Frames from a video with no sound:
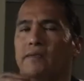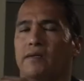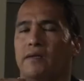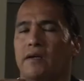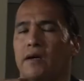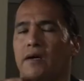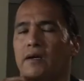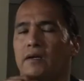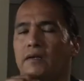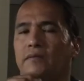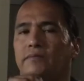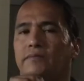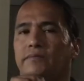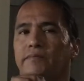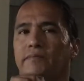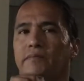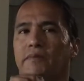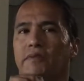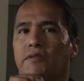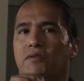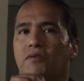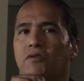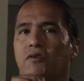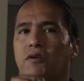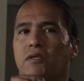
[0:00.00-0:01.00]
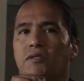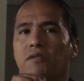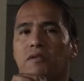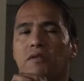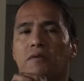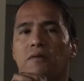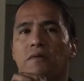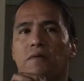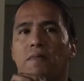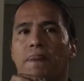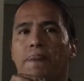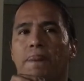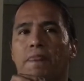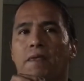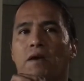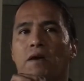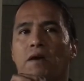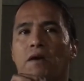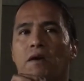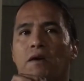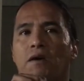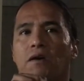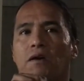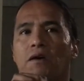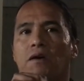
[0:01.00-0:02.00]
yeah, It's affected a
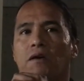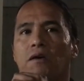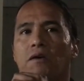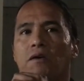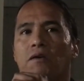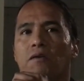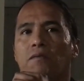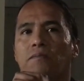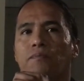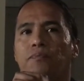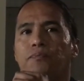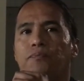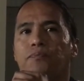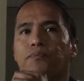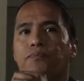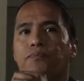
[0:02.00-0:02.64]
lot of us.